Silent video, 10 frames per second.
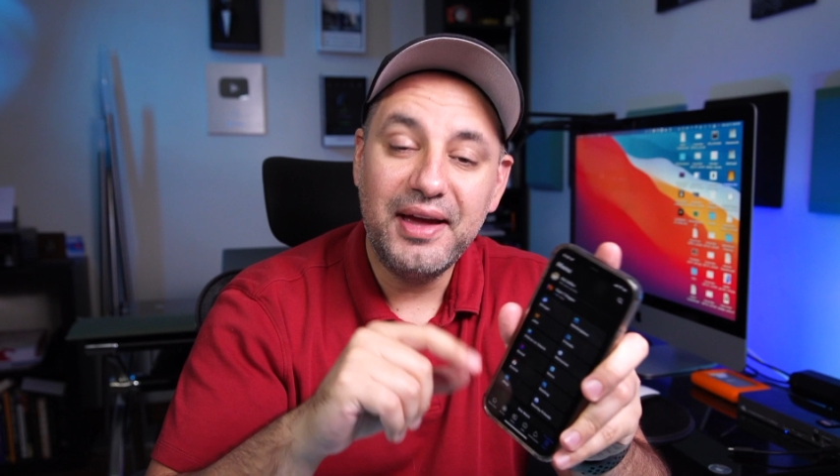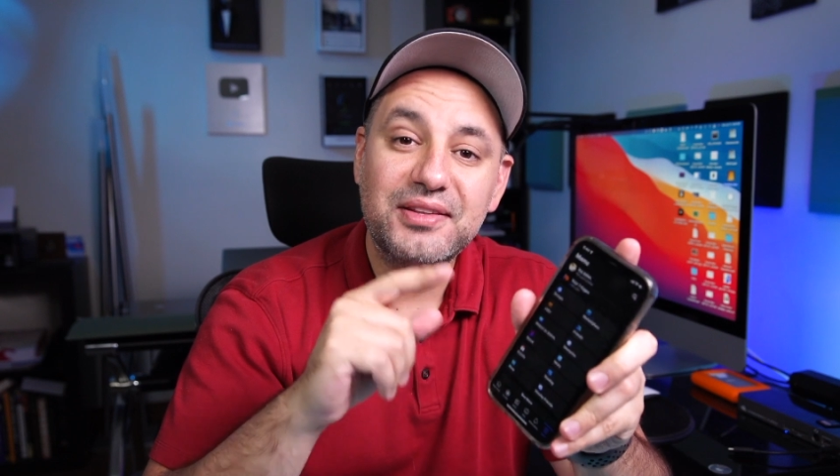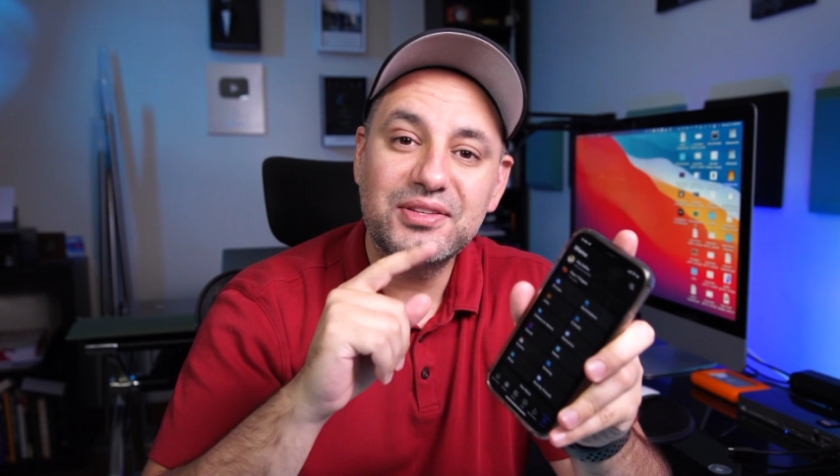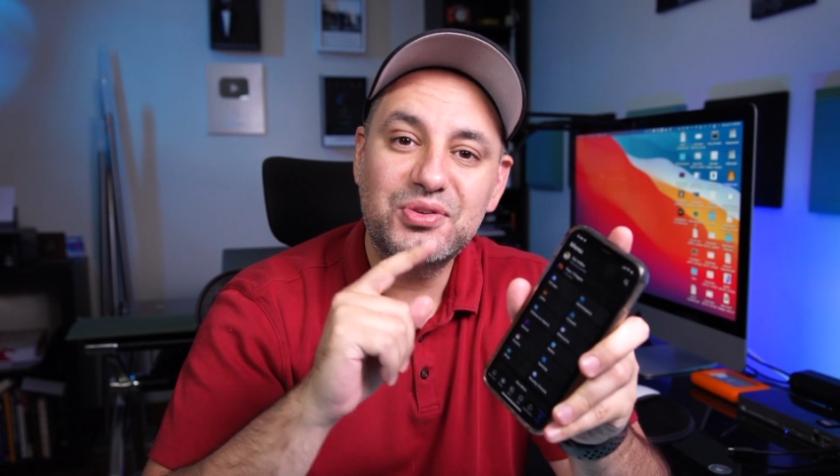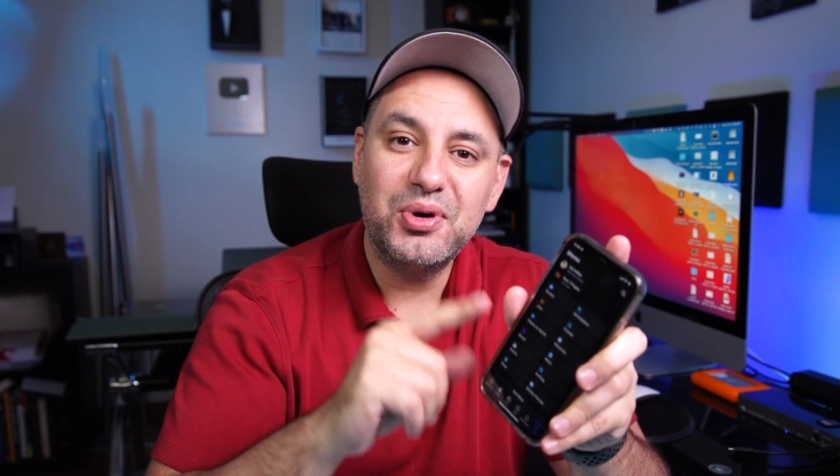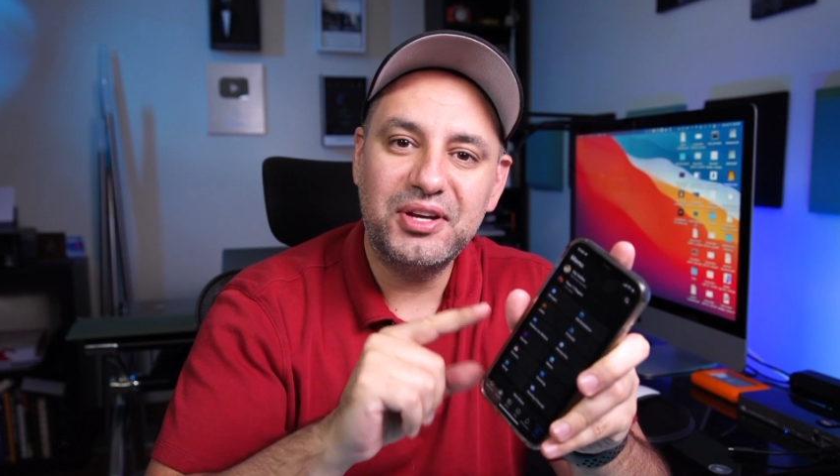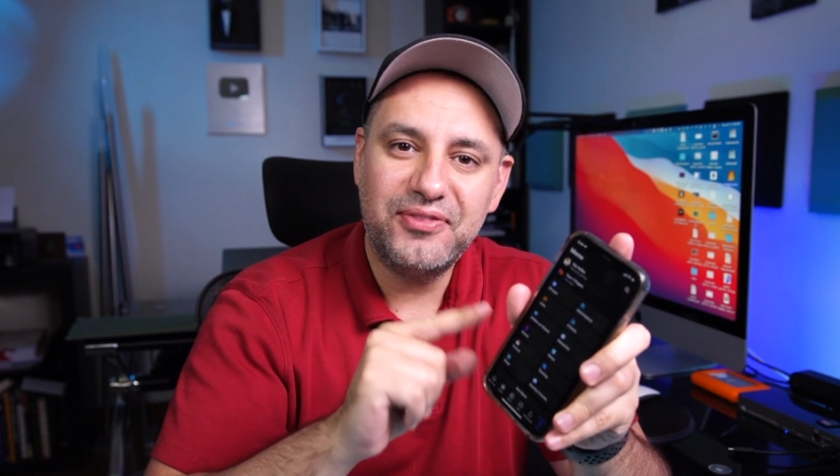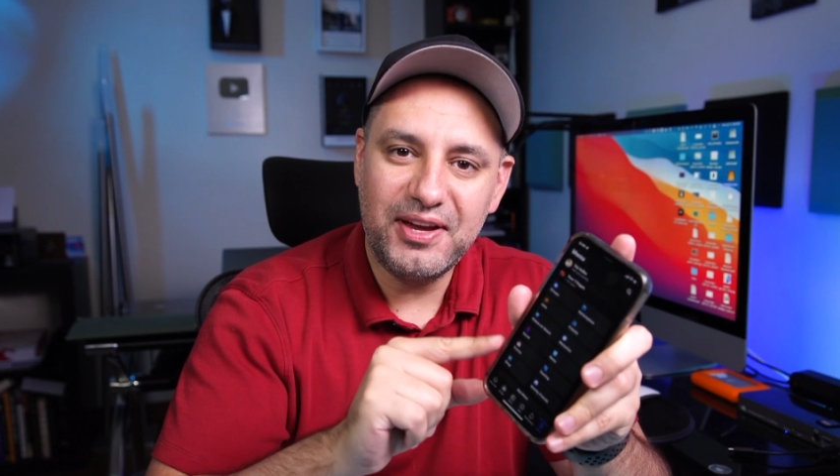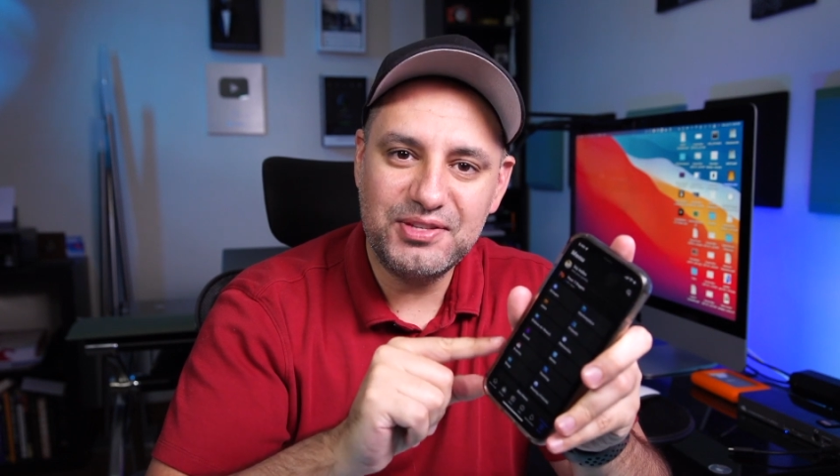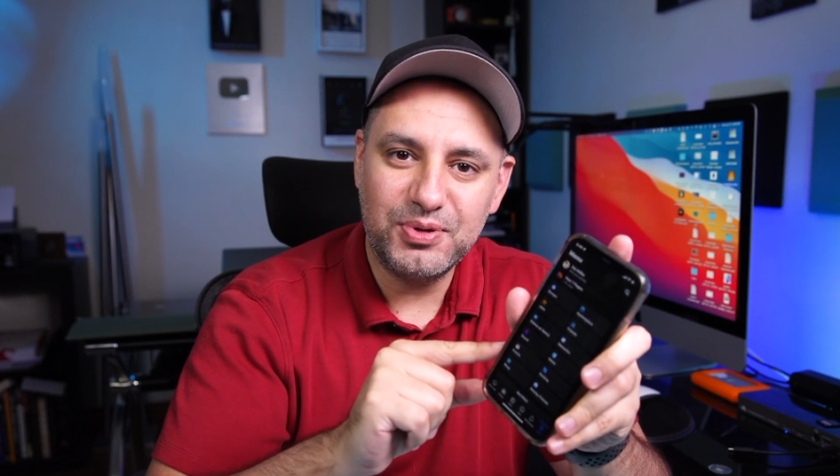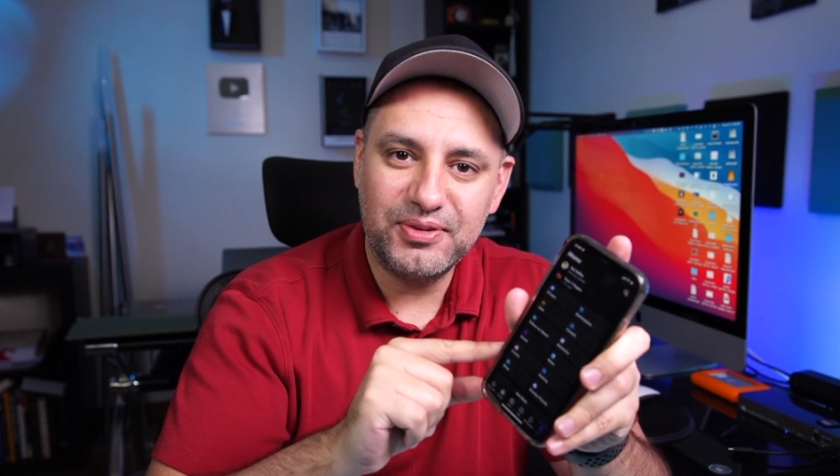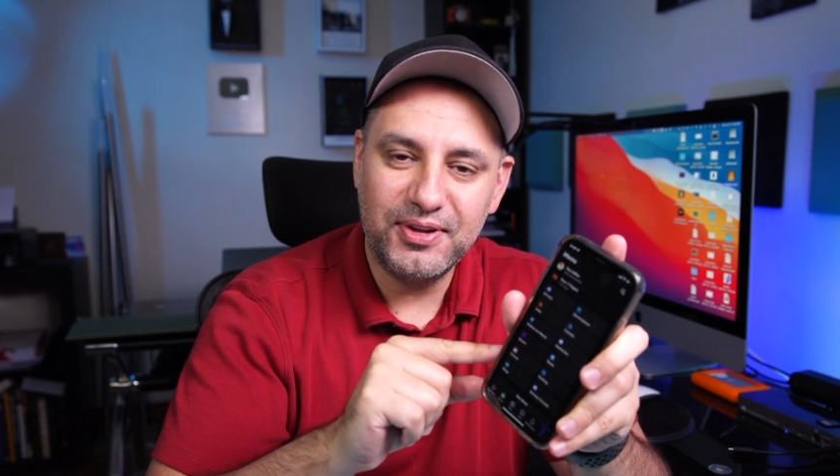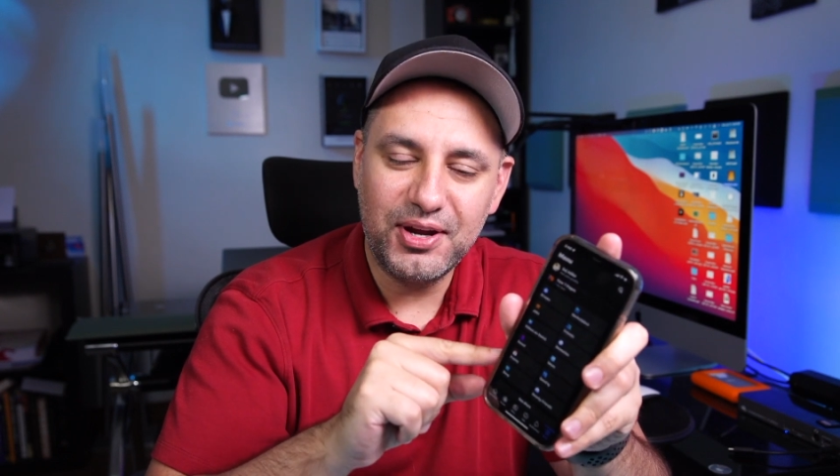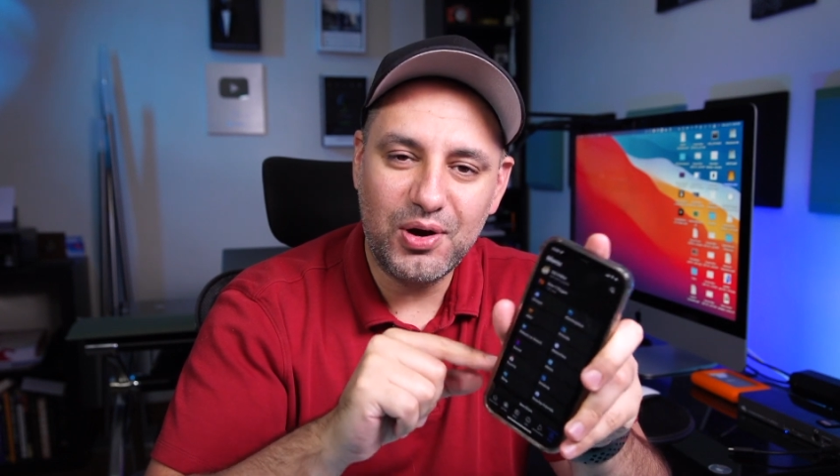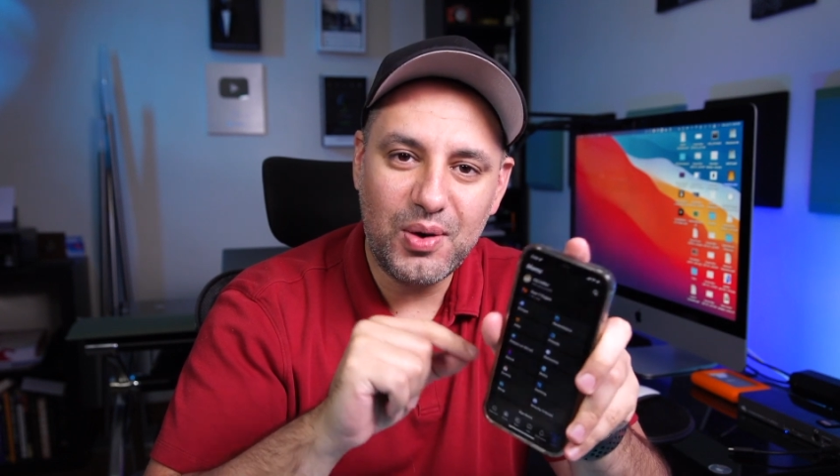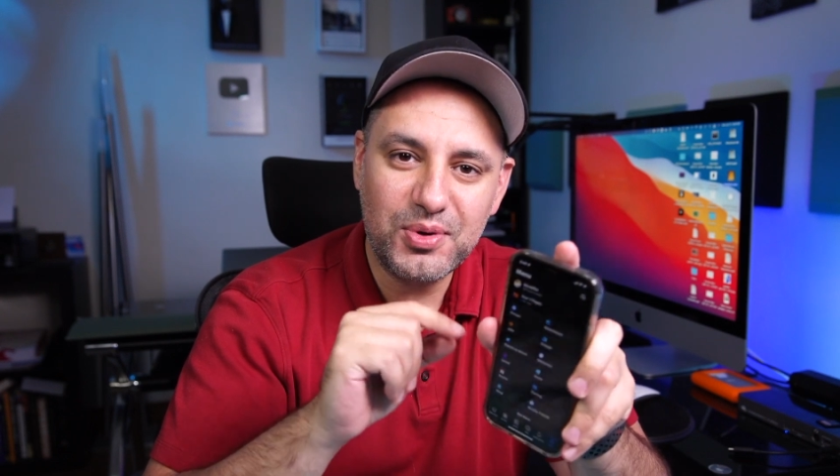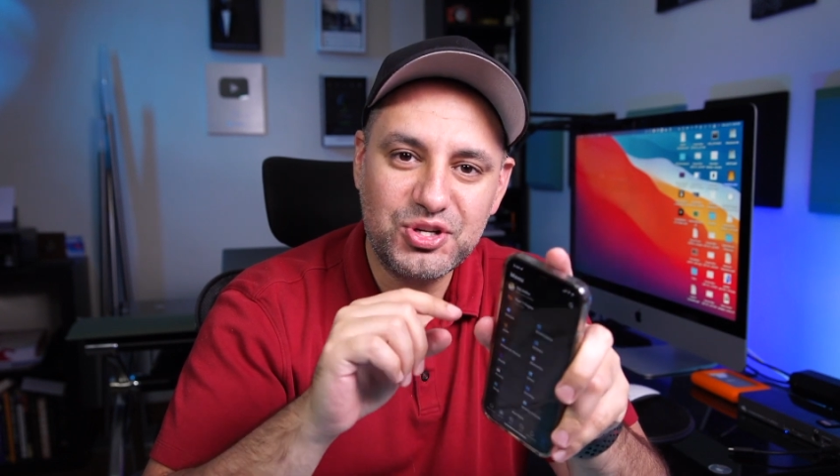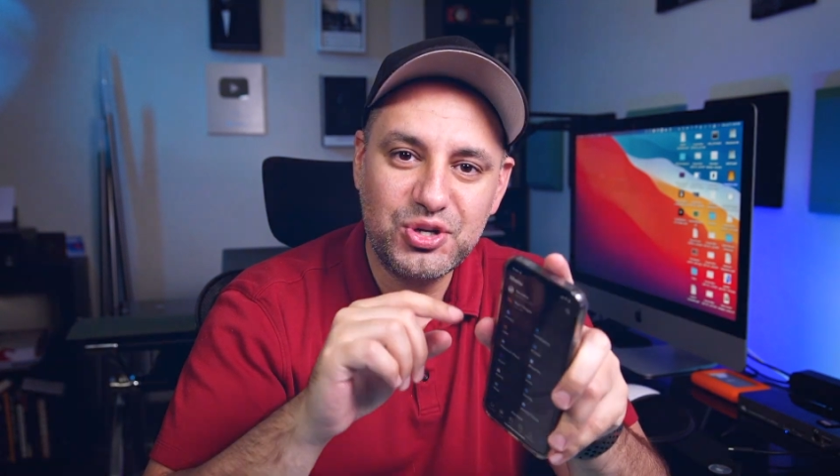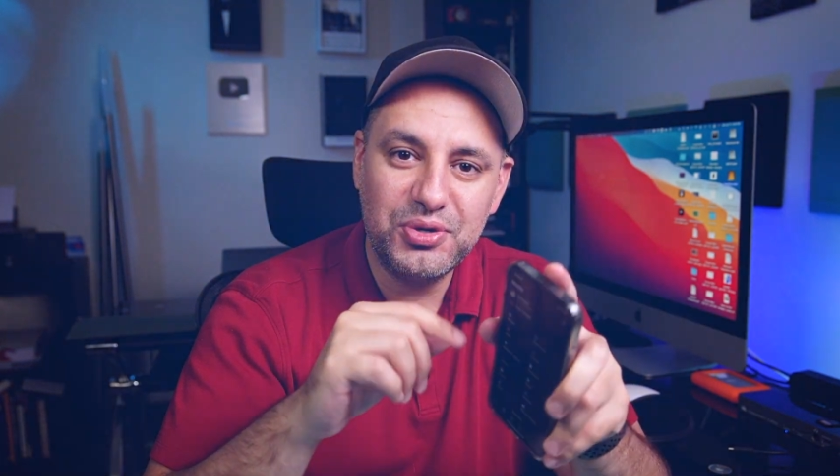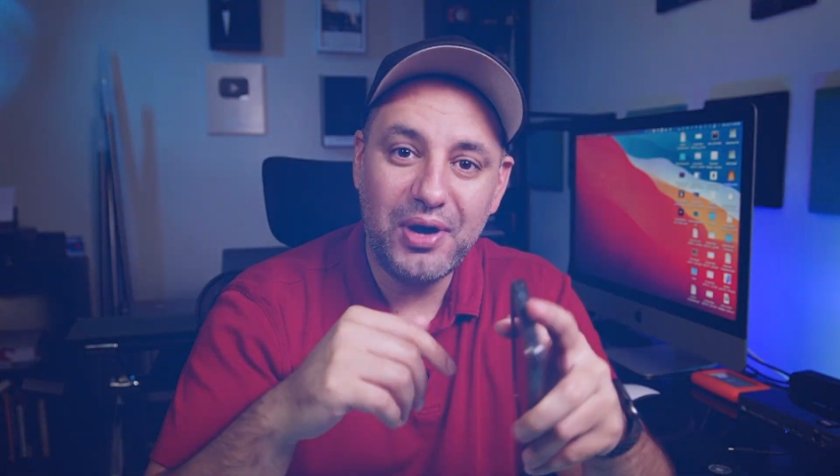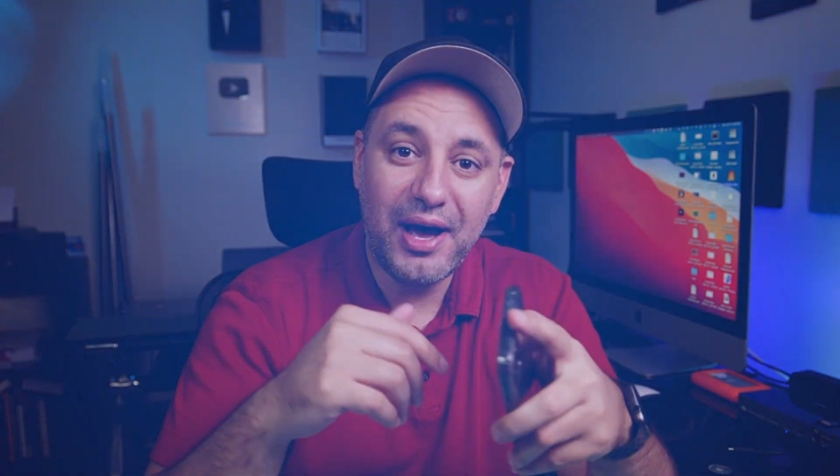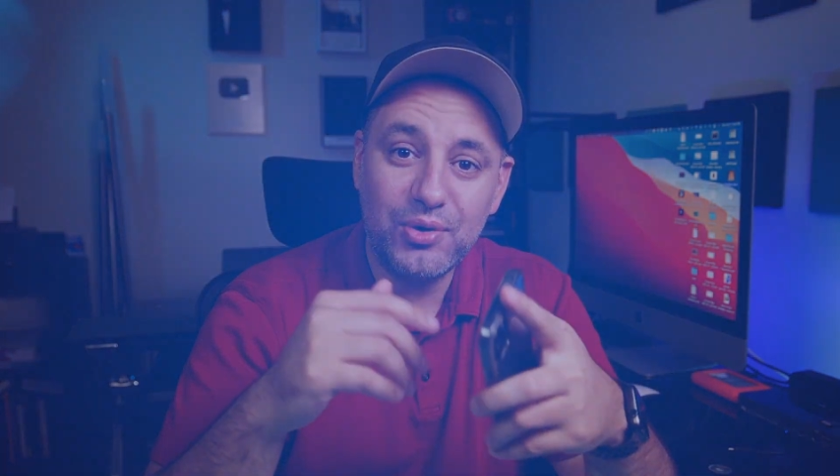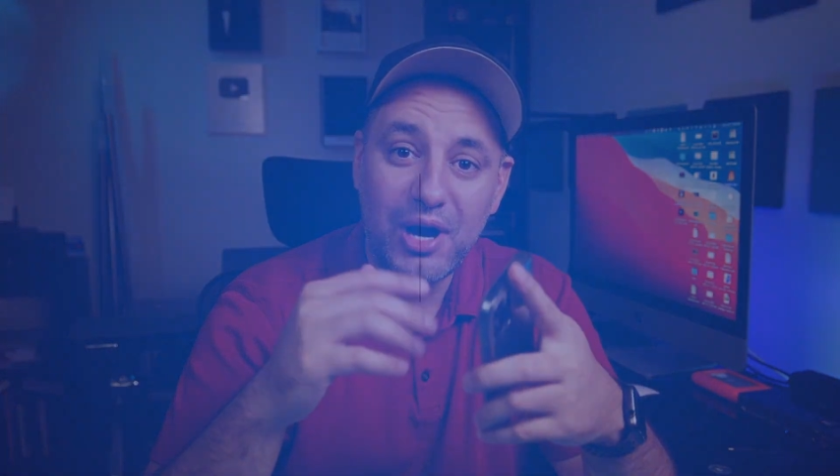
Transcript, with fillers: Hey, in this quick Facebook video, I wanna show you how